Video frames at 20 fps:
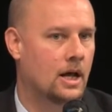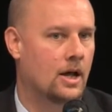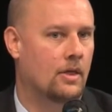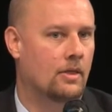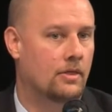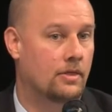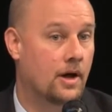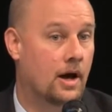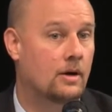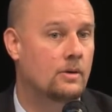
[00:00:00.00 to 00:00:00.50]

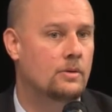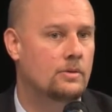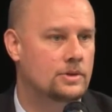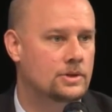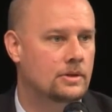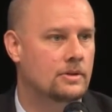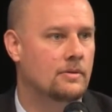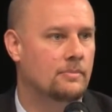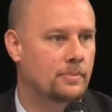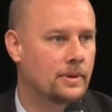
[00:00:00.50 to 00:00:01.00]
Those
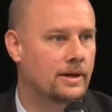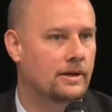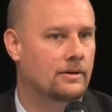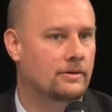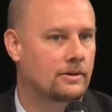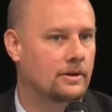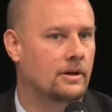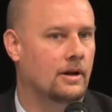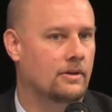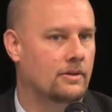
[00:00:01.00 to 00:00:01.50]
are the big,
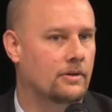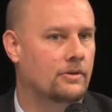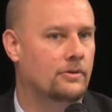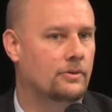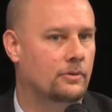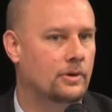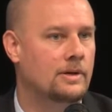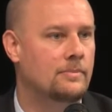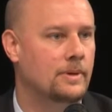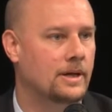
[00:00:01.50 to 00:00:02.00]
the
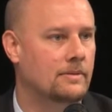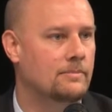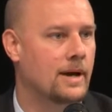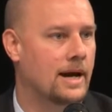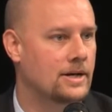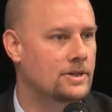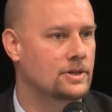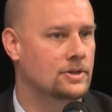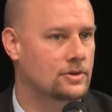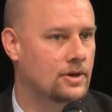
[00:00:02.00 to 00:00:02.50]
three big
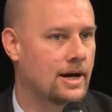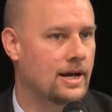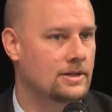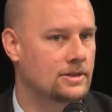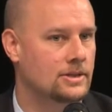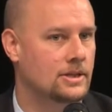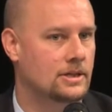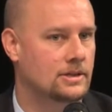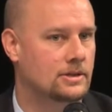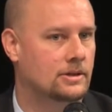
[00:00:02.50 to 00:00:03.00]
major
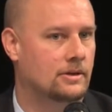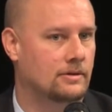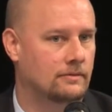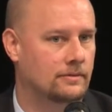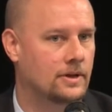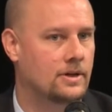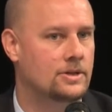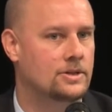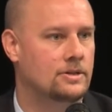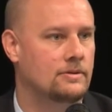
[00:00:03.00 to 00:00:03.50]
trends. It's
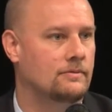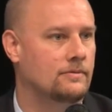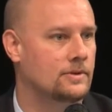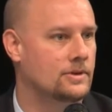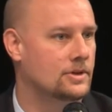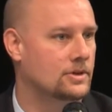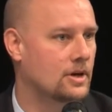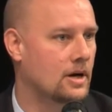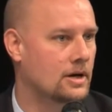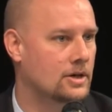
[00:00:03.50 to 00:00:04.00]
converged
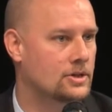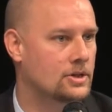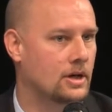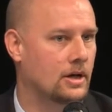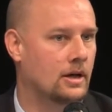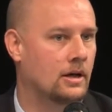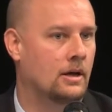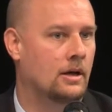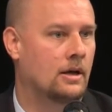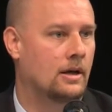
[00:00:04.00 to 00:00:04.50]

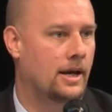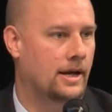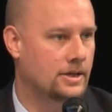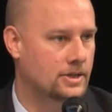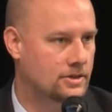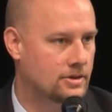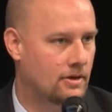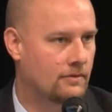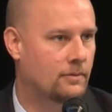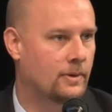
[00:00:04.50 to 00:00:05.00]
infrastructure, it's
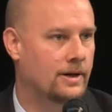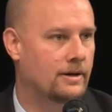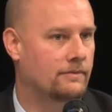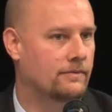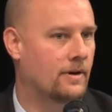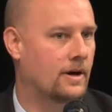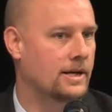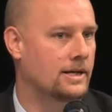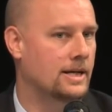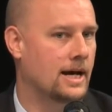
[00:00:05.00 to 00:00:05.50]

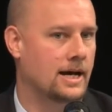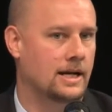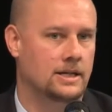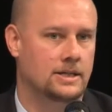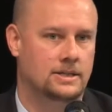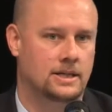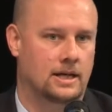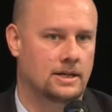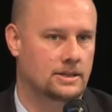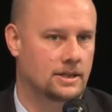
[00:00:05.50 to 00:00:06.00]
software-defined data
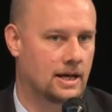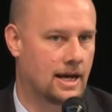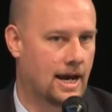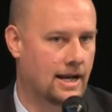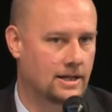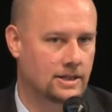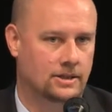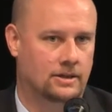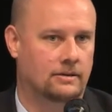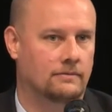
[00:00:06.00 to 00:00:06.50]
center,
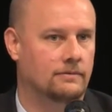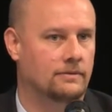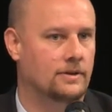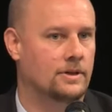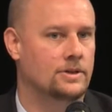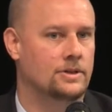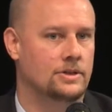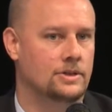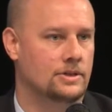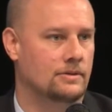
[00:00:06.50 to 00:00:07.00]
and it's
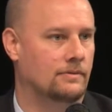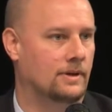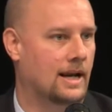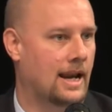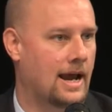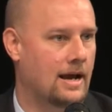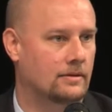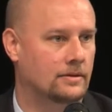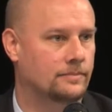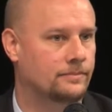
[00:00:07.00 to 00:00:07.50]
convergence of
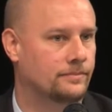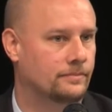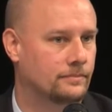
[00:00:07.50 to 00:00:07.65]
cloud.